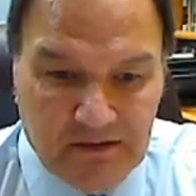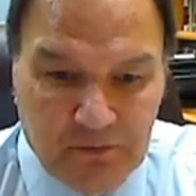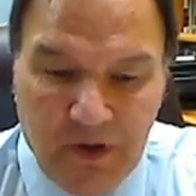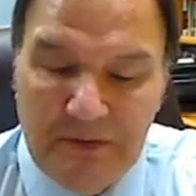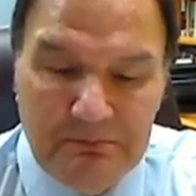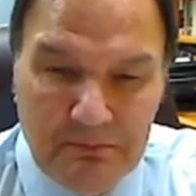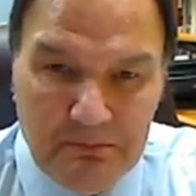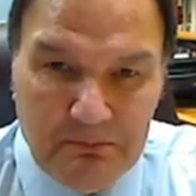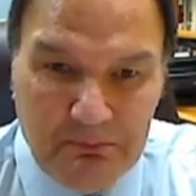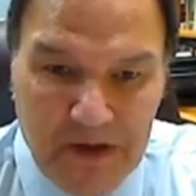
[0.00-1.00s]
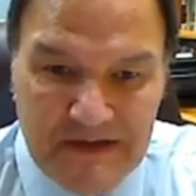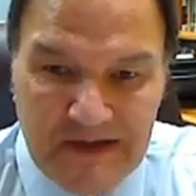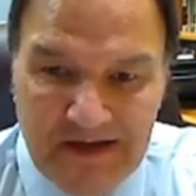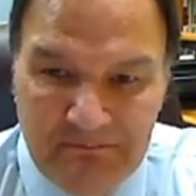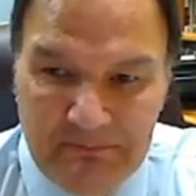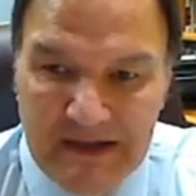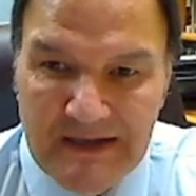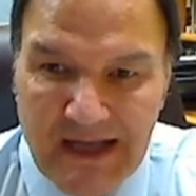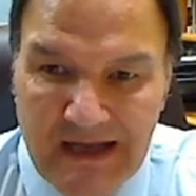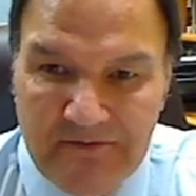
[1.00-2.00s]
what must it have been
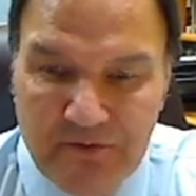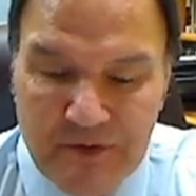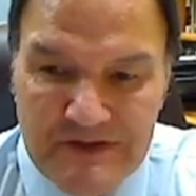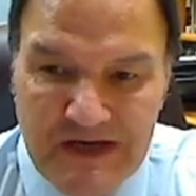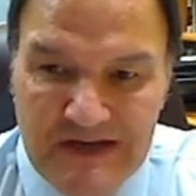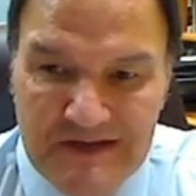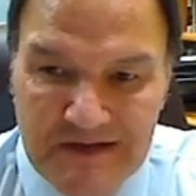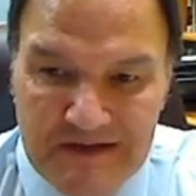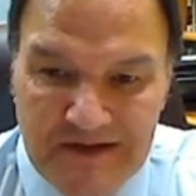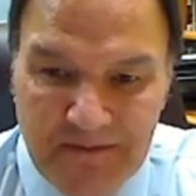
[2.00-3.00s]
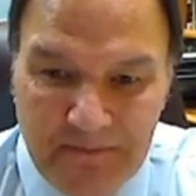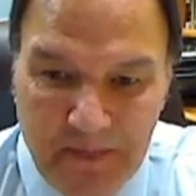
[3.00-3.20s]
like for Jesus,